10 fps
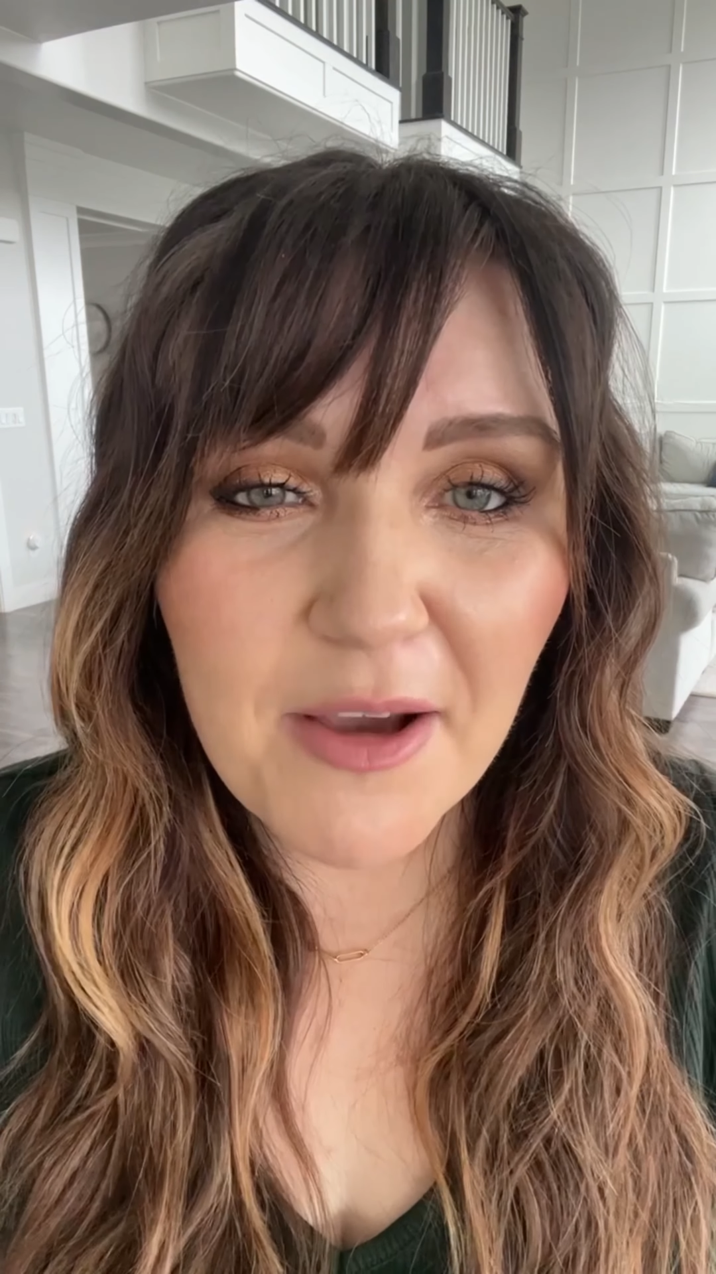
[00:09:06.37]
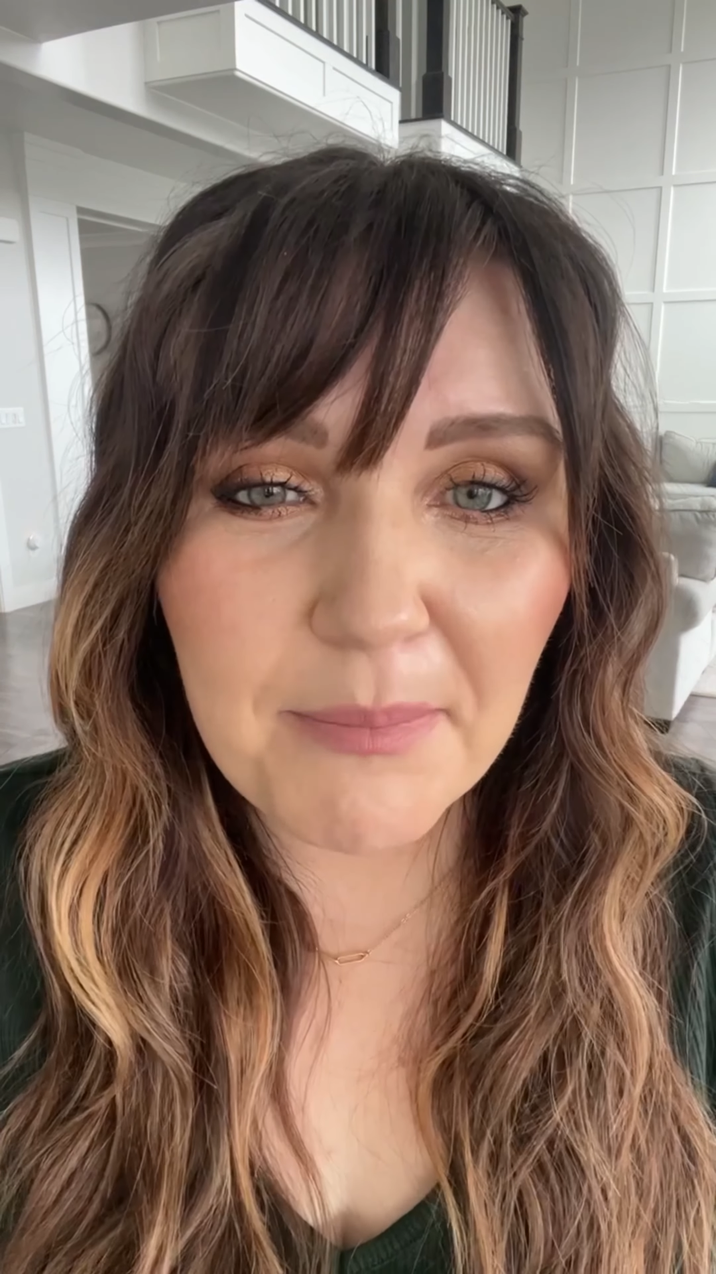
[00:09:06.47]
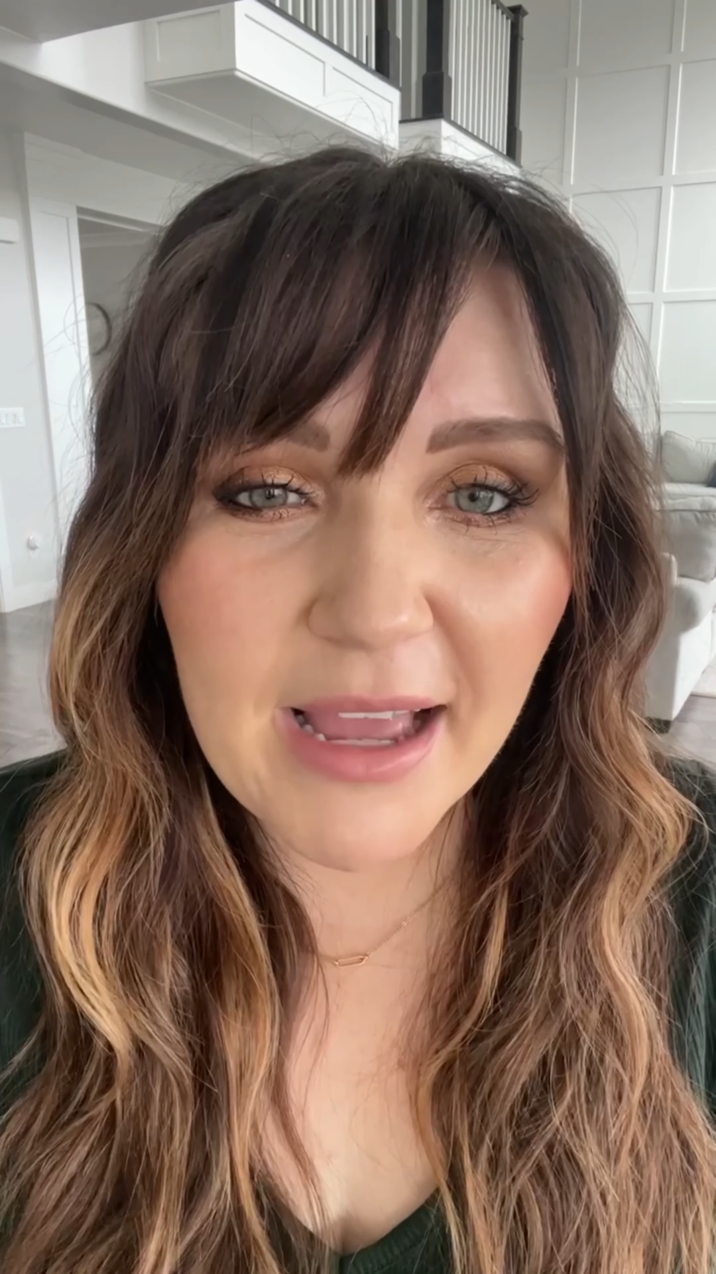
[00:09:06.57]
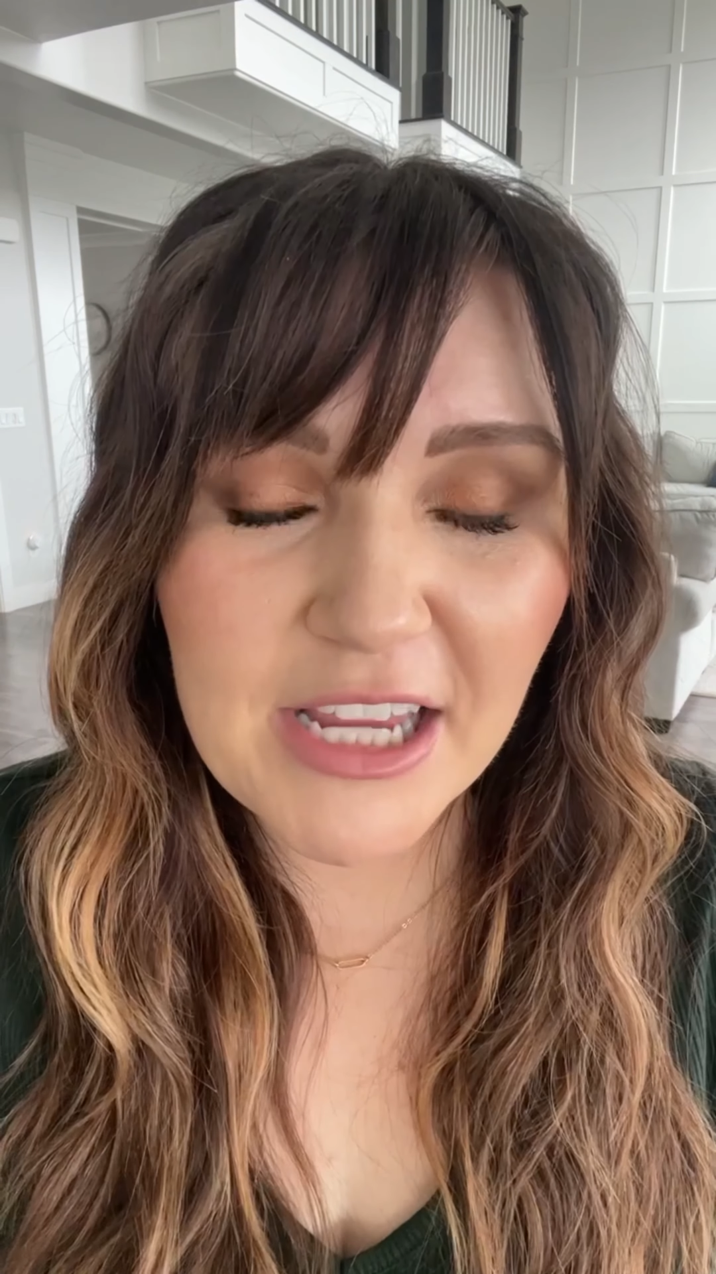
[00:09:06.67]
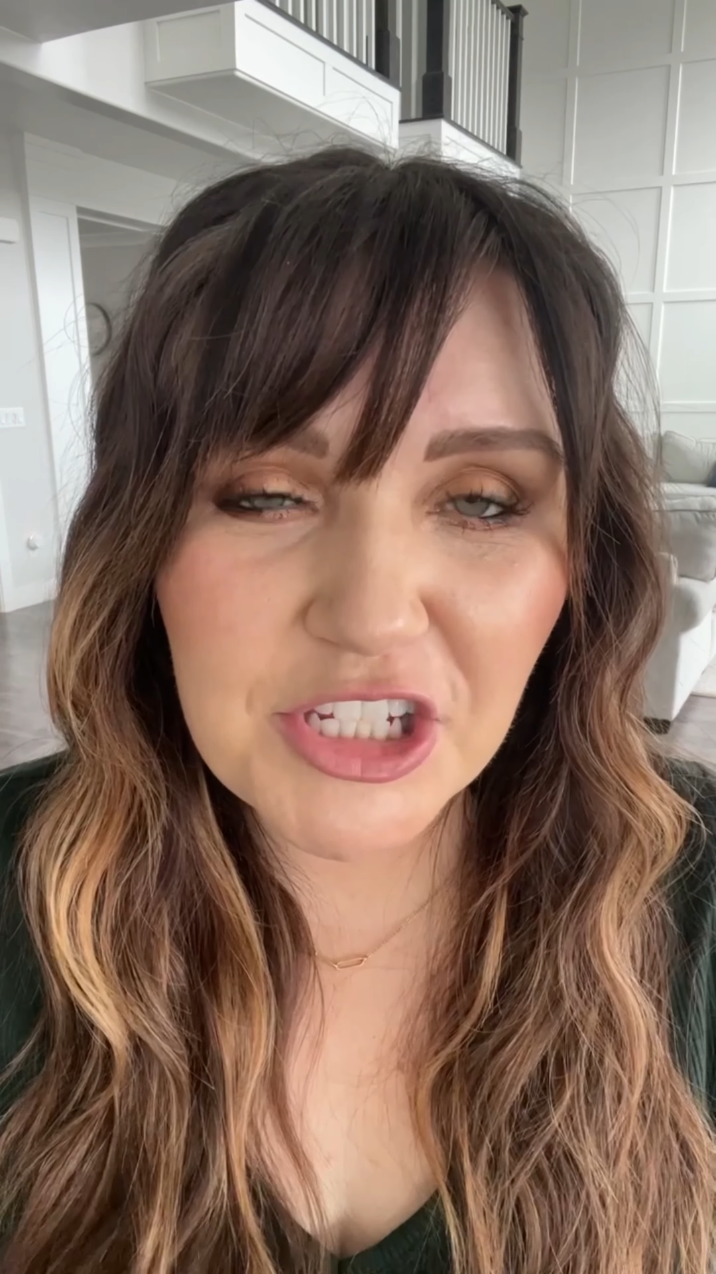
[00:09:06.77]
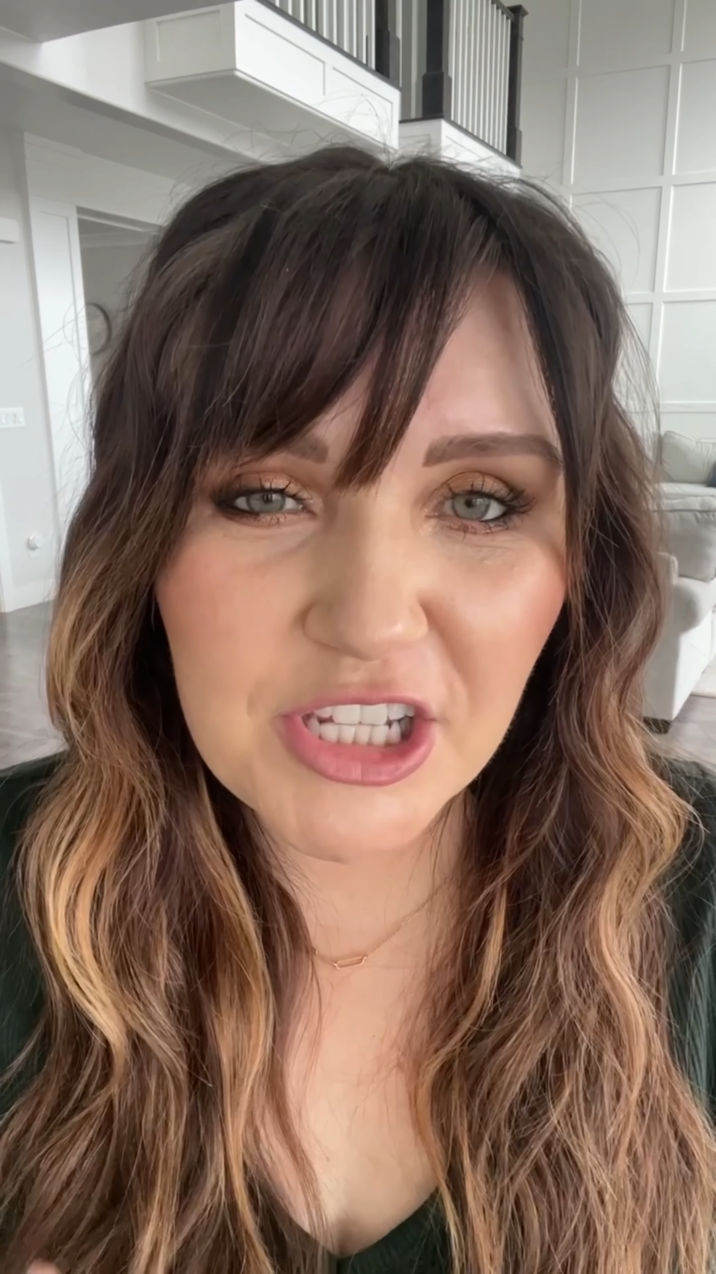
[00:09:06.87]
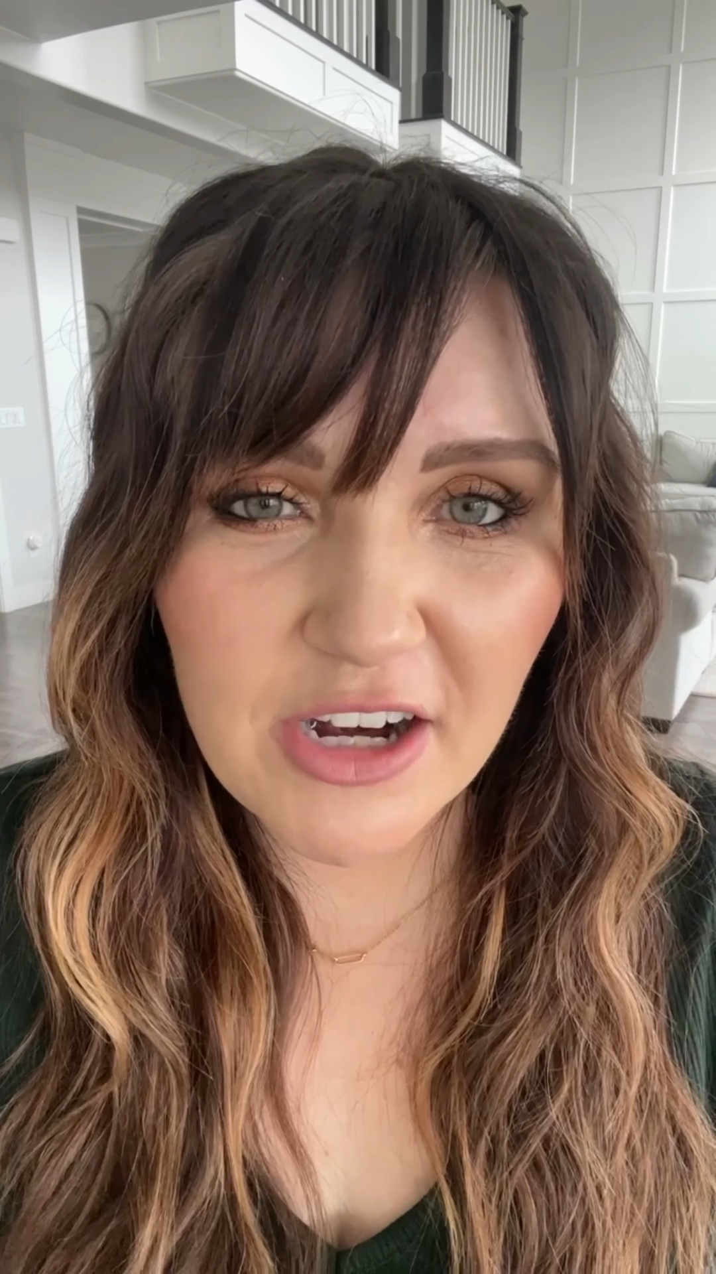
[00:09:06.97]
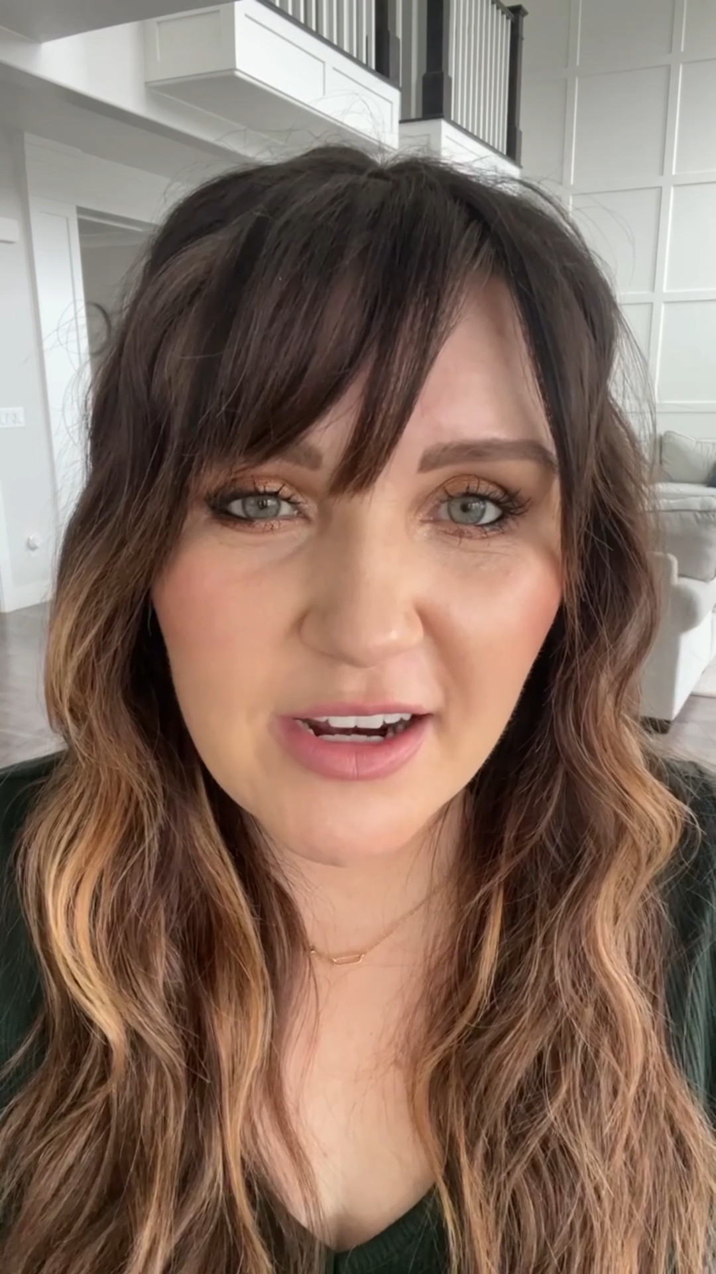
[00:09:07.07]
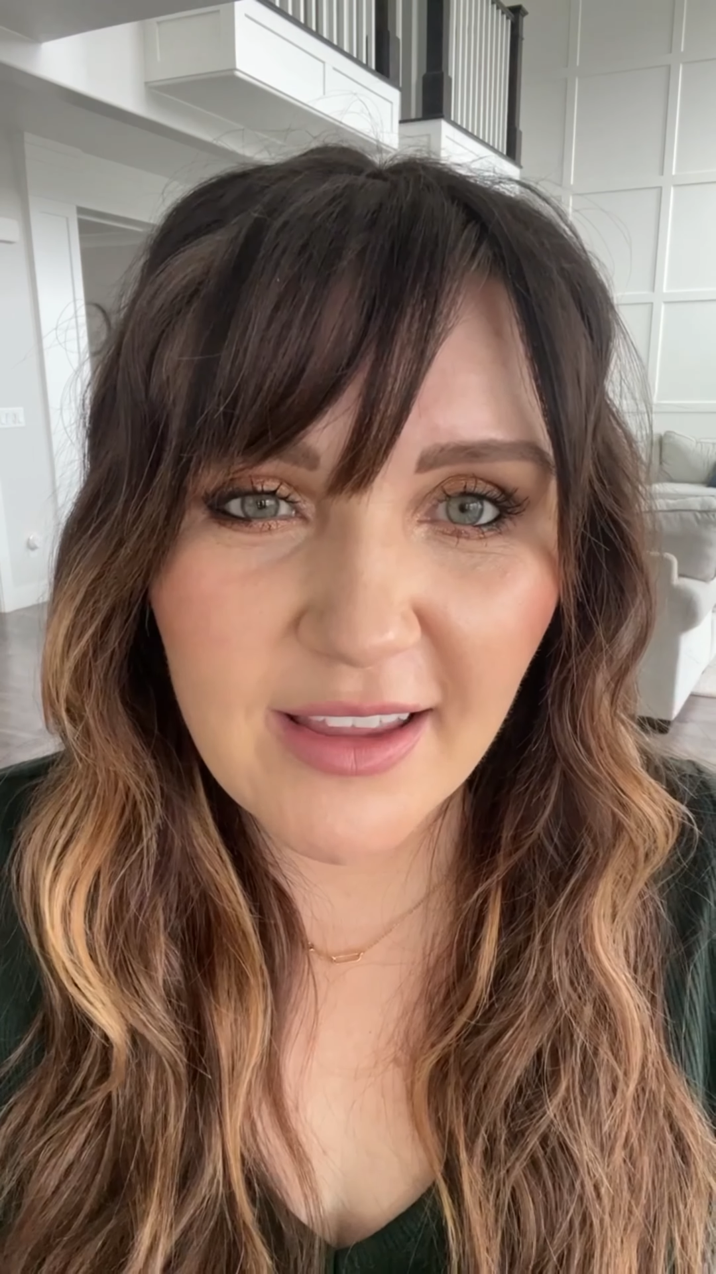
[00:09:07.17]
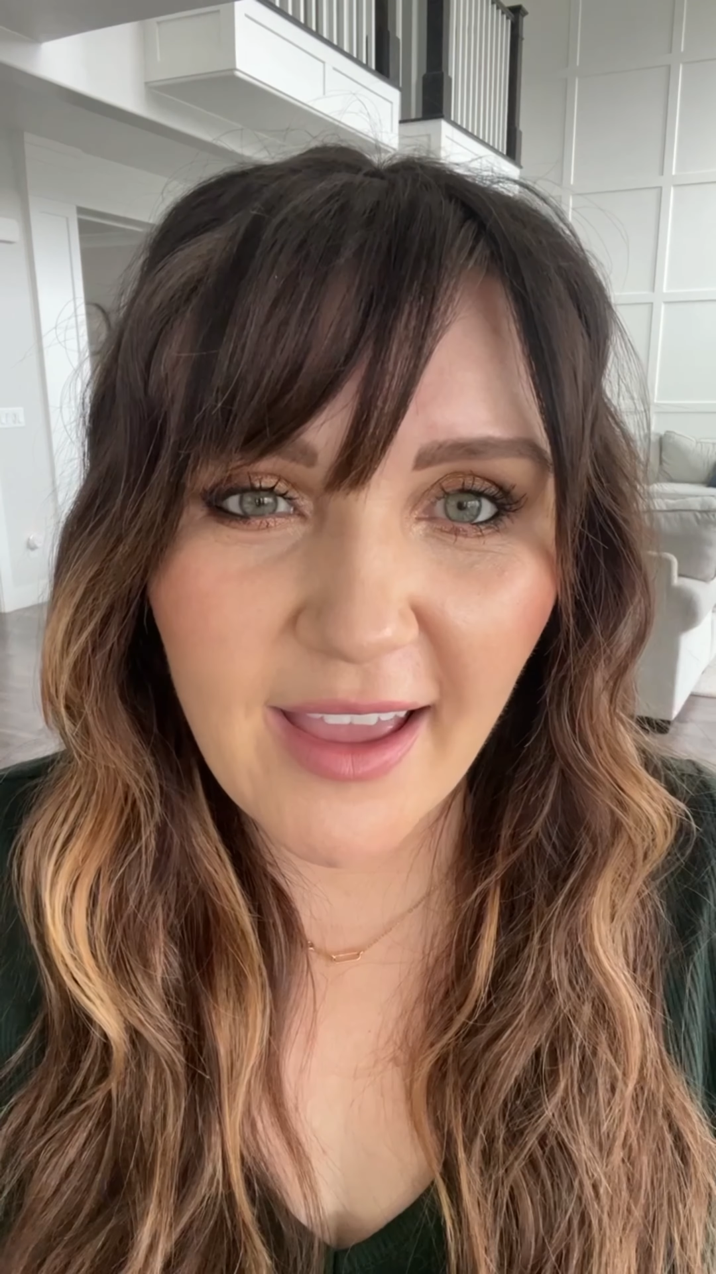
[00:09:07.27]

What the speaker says: by sharing